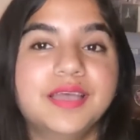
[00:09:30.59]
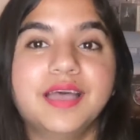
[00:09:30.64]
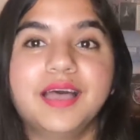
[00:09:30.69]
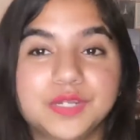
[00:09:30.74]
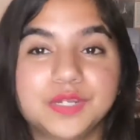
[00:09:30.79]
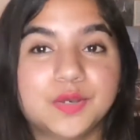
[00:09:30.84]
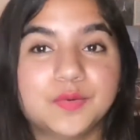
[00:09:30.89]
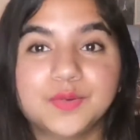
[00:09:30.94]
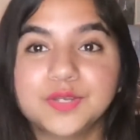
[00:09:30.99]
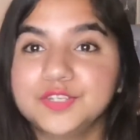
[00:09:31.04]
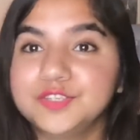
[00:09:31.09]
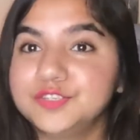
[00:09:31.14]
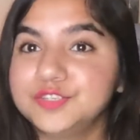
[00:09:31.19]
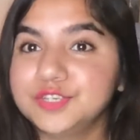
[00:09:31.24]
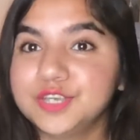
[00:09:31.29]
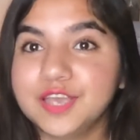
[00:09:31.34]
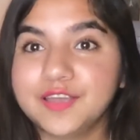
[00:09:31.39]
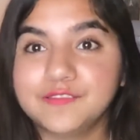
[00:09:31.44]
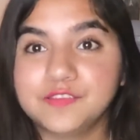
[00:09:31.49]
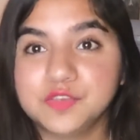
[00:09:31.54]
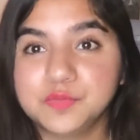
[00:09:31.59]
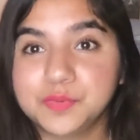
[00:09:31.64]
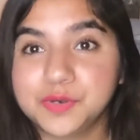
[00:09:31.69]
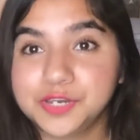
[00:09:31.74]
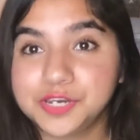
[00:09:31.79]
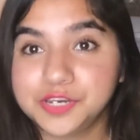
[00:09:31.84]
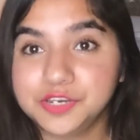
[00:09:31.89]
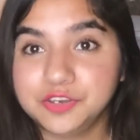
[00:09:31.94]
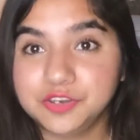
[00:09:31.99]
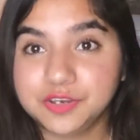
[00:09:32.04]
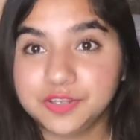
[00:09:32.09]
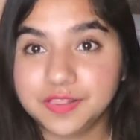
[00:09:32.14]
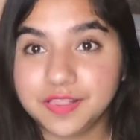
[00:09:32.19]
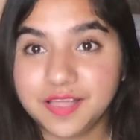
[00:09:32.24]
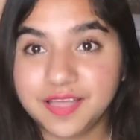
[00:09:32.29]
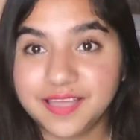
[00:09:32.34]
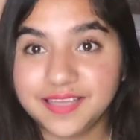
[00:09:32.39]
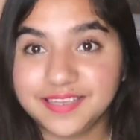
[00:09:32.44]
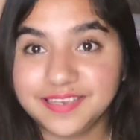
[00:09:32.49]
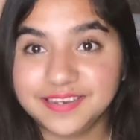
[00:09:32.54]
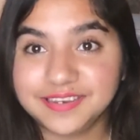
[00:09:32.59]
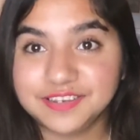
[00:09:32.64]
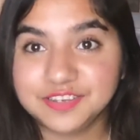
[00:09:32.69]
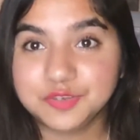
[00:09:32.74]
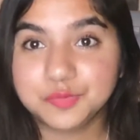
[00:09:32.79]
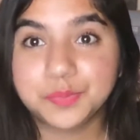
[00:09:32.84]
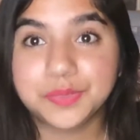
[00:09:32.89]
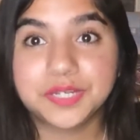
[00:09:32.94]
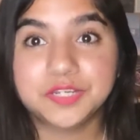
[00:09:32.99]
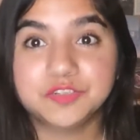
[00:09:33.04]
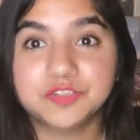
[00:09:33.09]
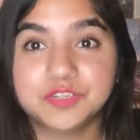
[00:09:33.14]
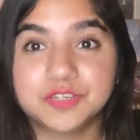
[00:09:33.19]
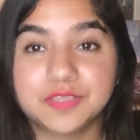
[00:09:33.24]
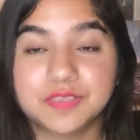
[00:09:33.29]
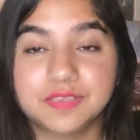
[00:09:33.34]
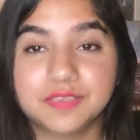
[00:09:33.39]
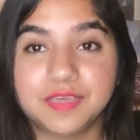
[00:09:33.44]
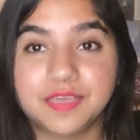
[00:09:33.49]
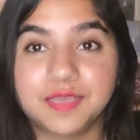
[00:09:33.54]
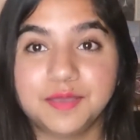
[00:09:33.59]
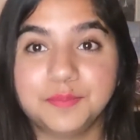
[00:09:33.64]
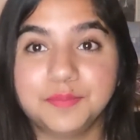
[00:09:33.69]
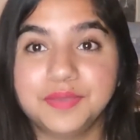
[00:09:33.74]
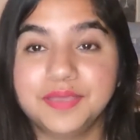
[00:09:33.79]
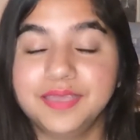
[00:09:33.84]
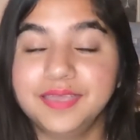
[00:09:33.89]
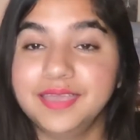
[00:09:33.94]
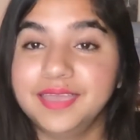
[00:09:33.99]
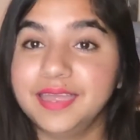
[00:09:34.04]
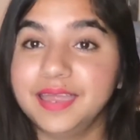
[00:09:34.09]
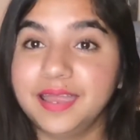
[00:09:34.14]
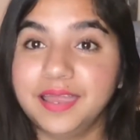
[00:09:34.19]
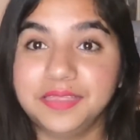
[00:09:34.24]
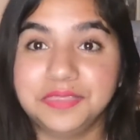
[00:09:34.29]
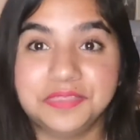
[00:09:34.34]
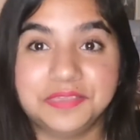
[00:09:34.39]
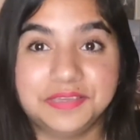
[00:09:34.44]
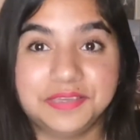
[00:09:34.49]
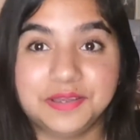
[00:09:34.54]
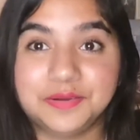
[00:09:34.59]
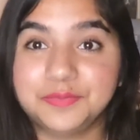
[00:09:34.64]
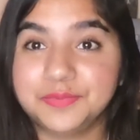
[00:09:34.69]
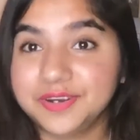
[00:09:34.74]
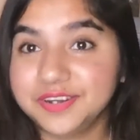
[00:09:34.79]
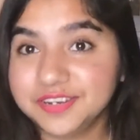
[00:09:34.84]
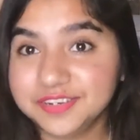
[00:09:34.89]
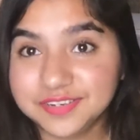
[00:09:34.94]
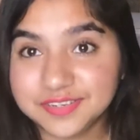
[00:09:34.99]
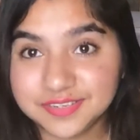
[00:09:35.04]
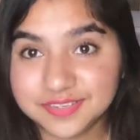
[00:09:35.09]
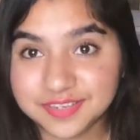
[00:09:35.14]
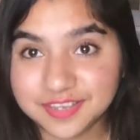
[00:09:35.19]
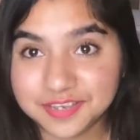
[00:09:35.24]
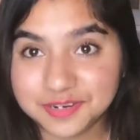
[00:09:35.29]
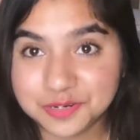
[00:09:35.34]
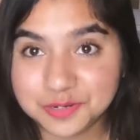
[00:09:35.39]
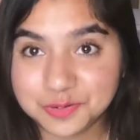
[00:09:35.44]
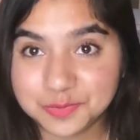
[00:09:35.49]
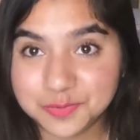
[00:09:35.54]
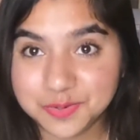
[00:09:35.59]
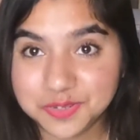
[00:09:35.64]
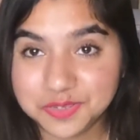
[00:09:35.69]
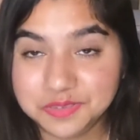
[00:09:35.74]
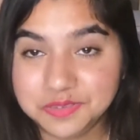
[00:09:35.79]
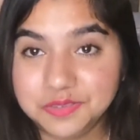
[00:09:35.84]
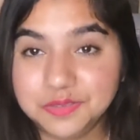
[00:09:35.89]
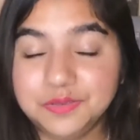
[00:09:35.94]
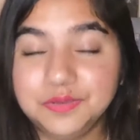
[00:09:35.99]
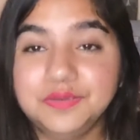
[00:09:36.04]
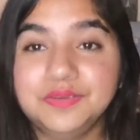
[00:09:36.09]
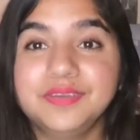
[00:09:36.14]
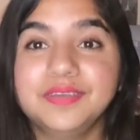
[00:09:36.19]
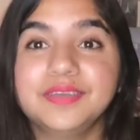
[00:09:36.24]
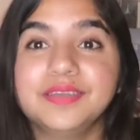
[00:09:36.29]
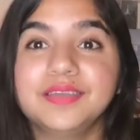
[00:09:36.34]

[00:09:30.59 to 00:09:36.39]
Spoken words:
Now, once you have spotted your clients, pitched to them, and they are ready to sign on with you,